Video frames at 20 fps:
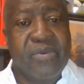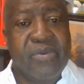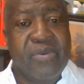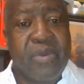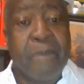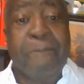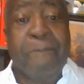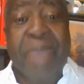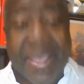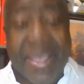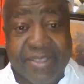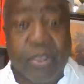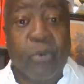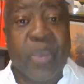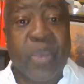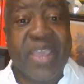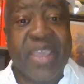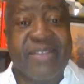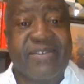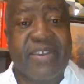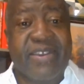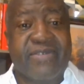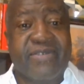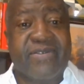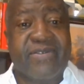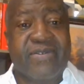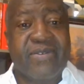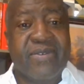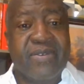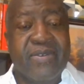better
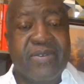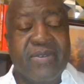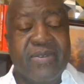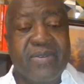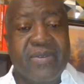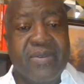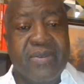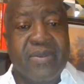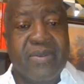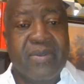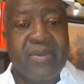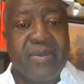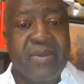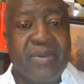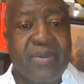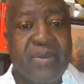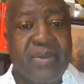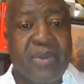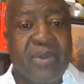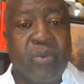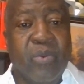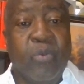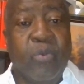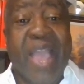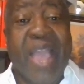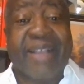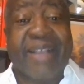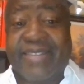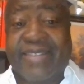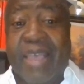wages. We
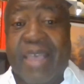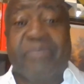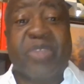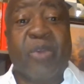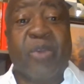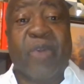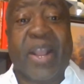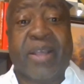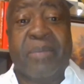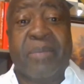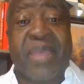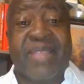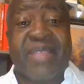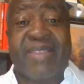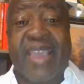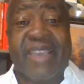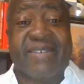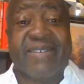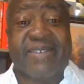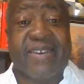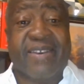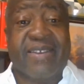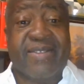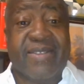accept the recommendation